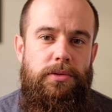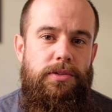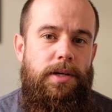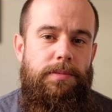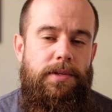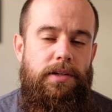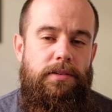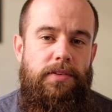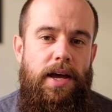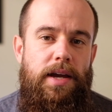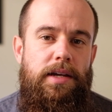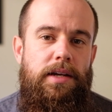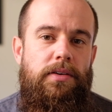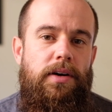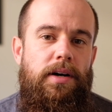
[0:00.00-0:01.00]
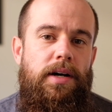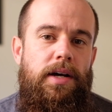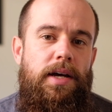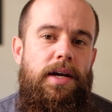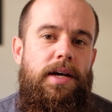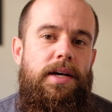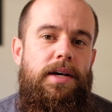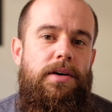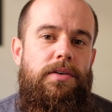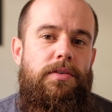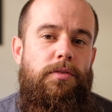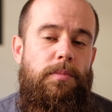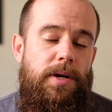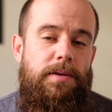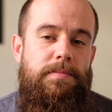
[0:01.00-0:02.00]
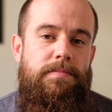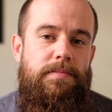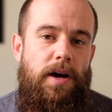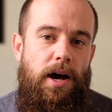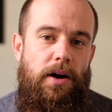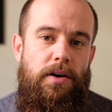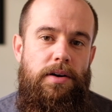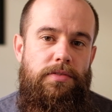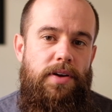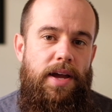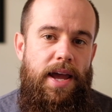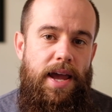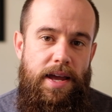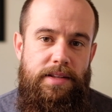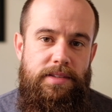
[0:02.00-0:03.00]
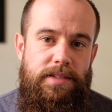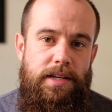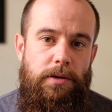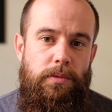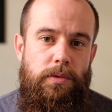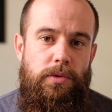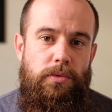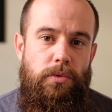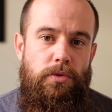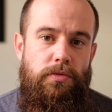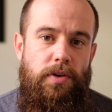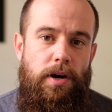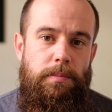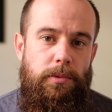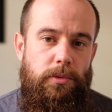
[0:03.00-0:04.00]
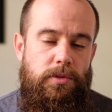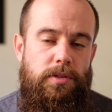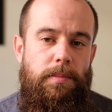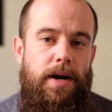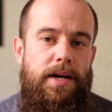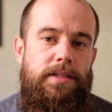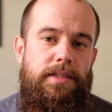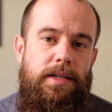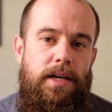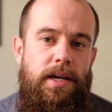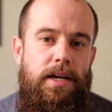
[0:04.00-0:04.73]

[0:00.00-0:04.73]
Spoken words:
or something of that era. For me, RF, hands down with the roof up, looks amazing.